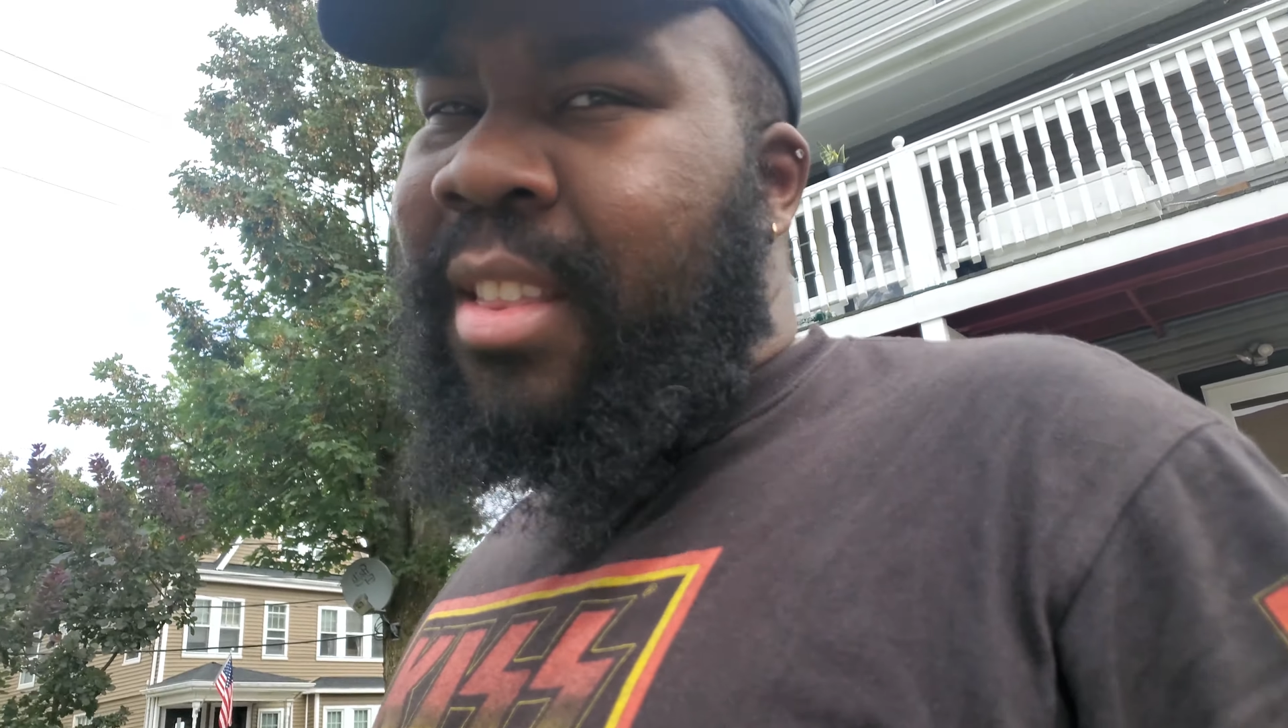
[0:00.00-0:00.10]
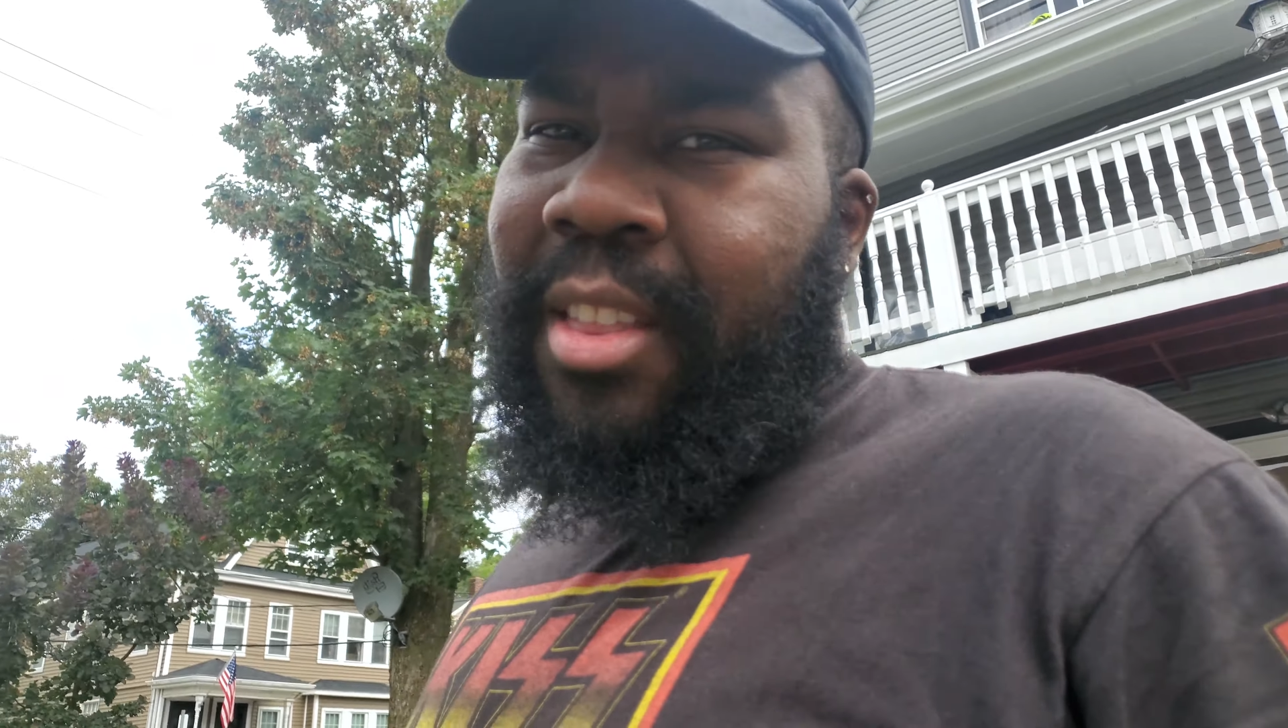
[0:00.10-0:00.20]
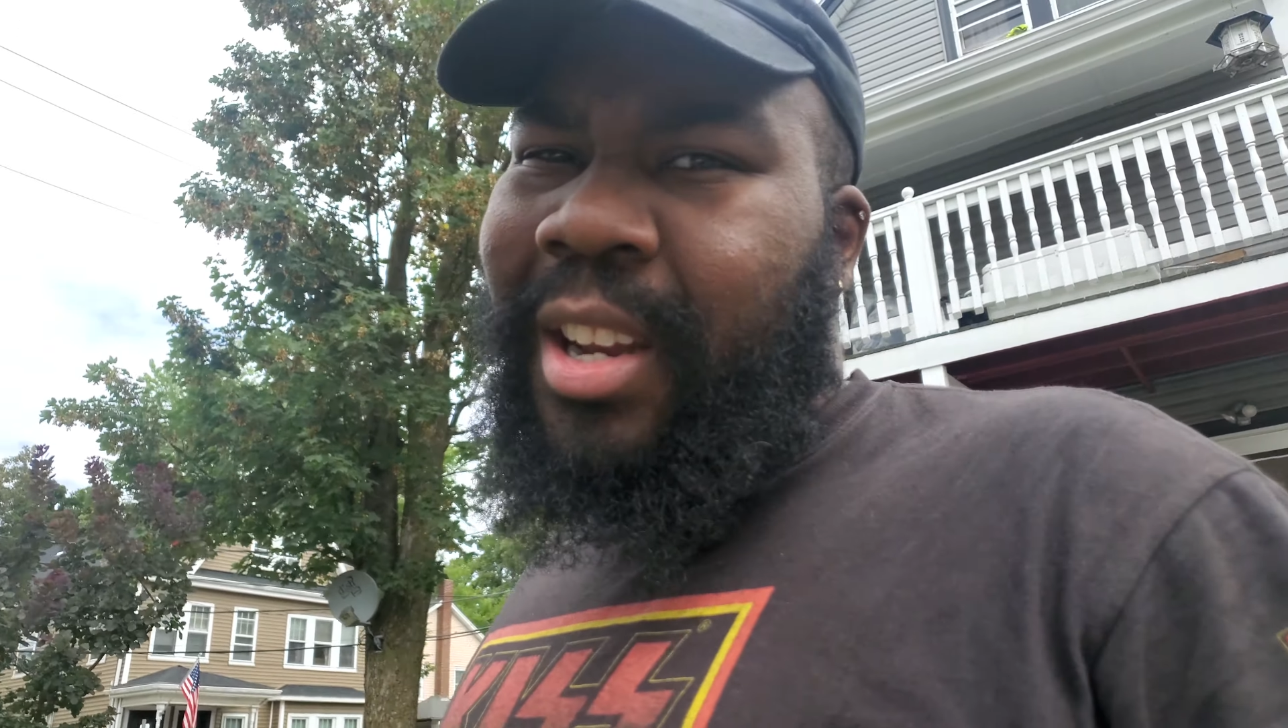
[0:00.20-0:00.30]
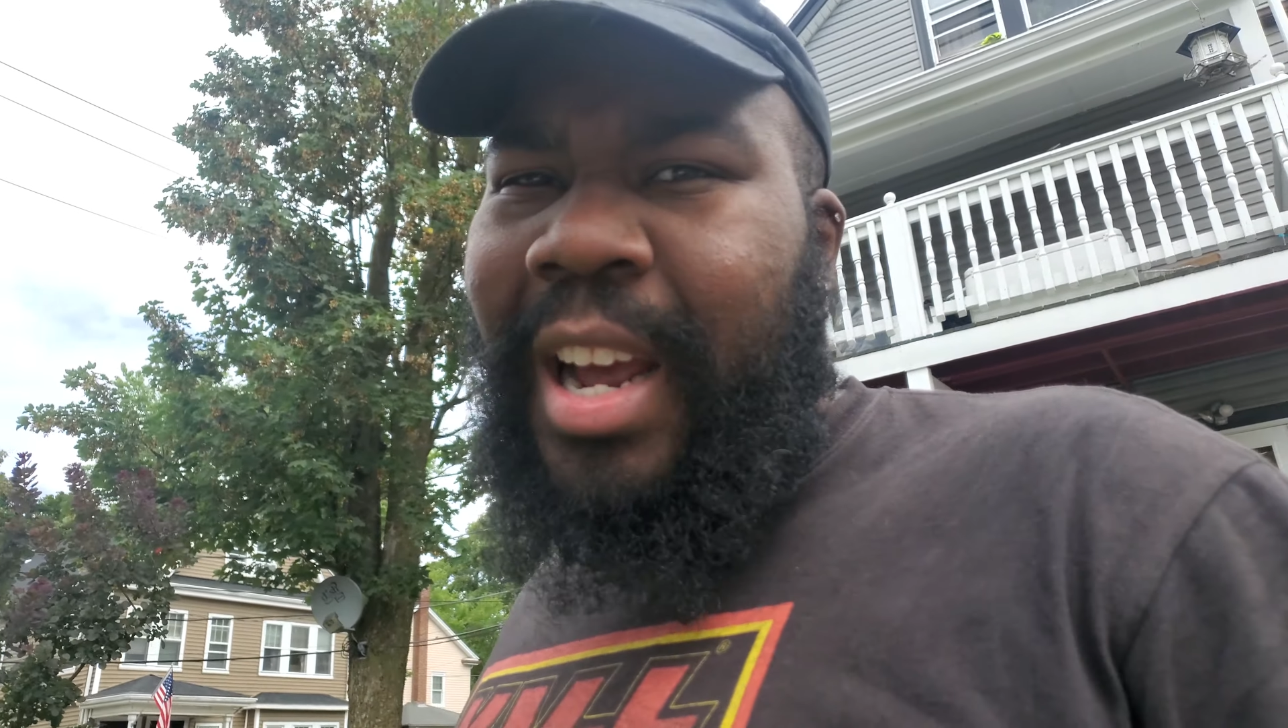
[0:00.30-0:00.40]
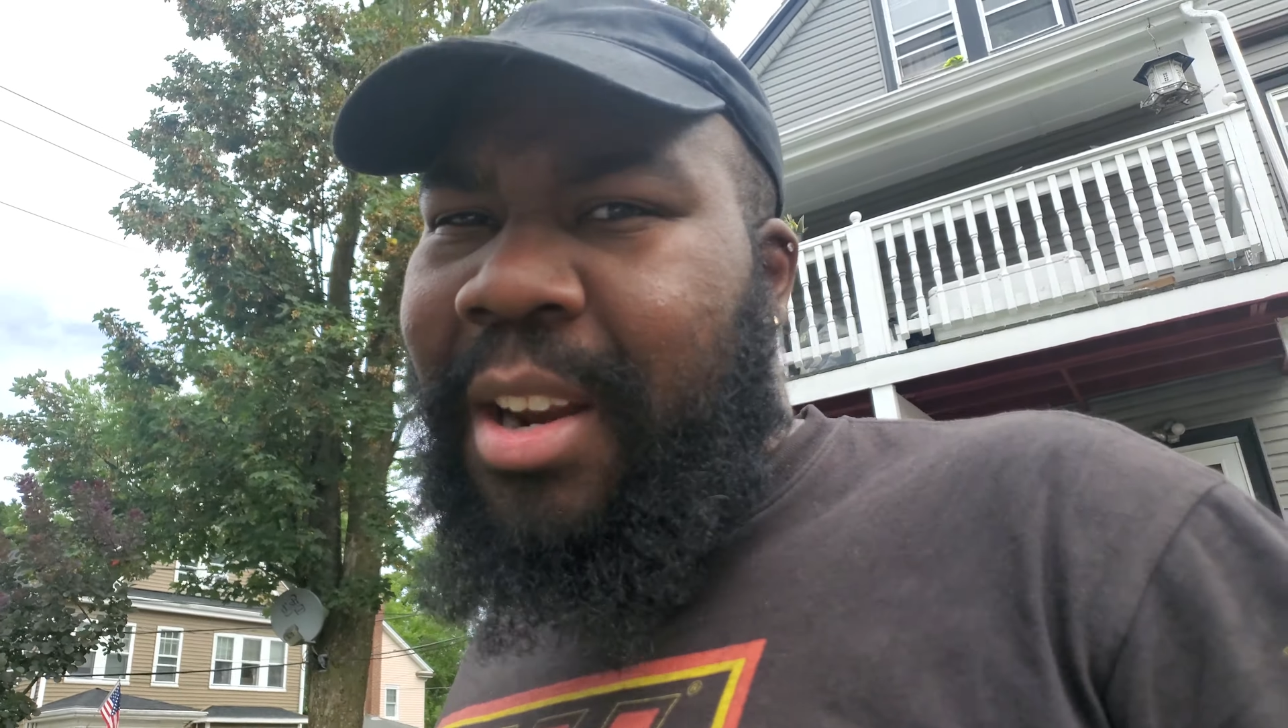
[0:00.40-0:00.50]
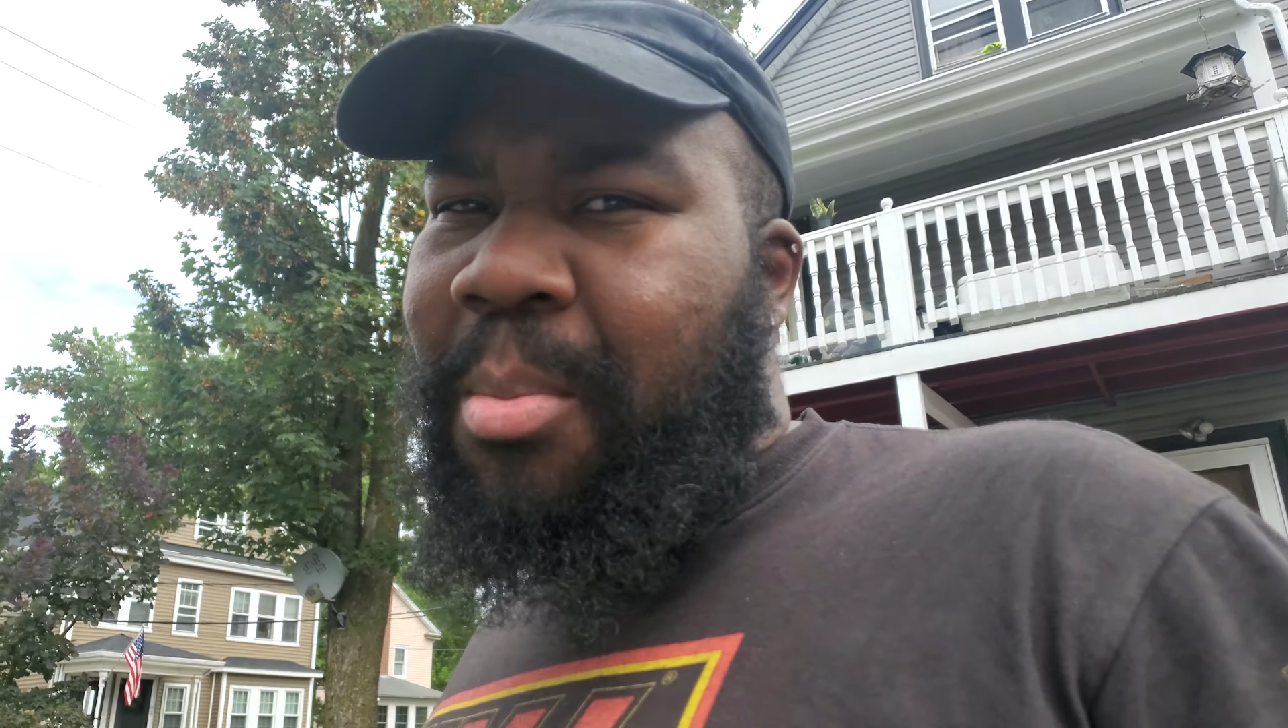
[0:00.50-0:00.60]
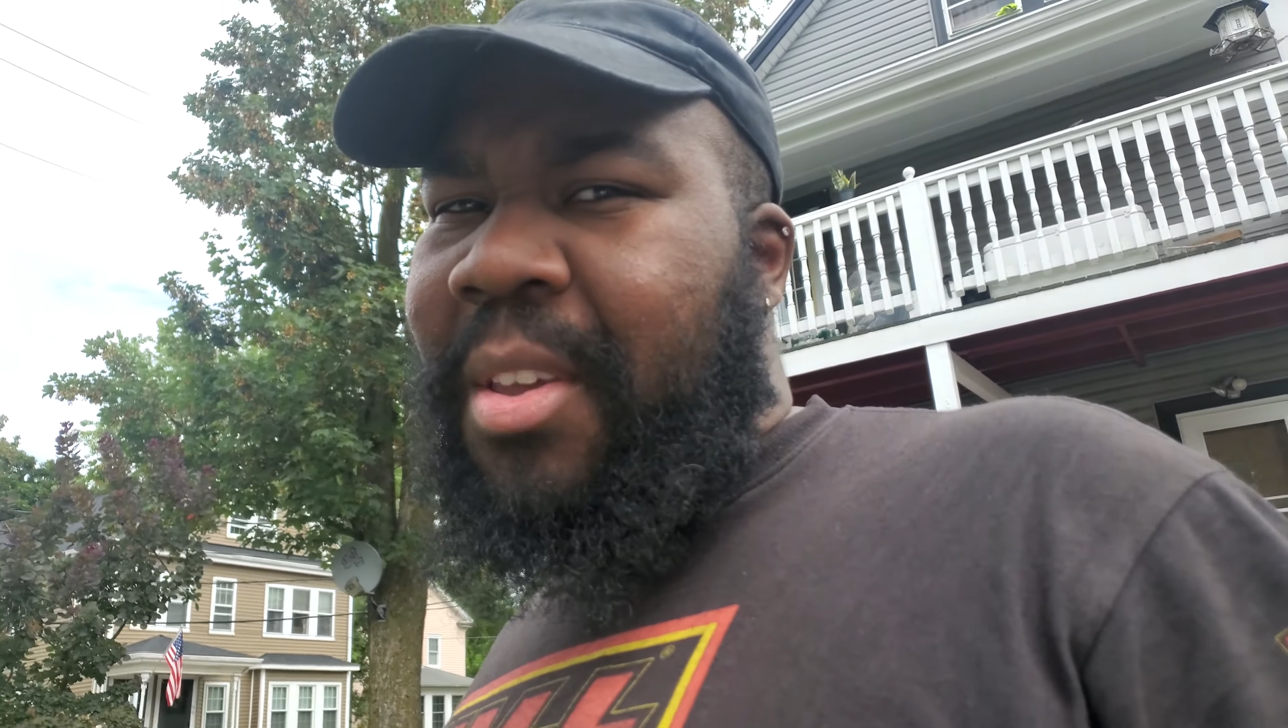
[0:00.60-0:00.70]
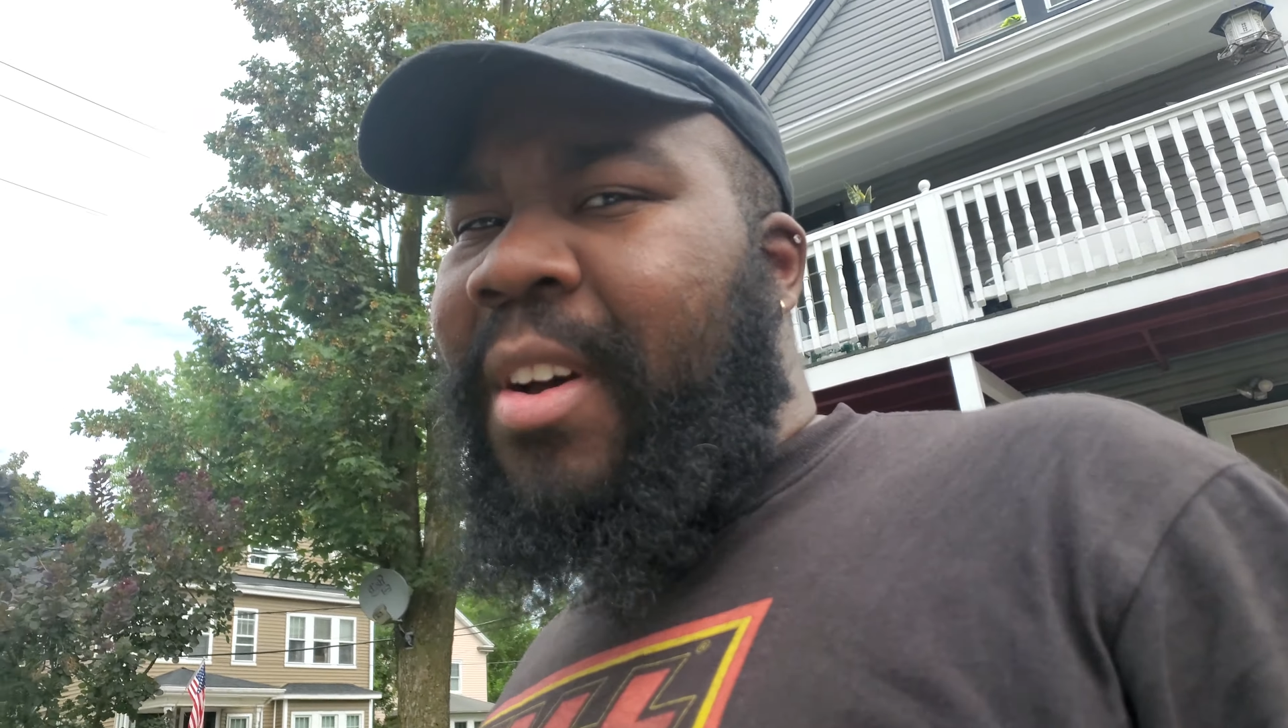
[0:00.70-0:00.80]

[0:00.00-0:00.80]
The nine will be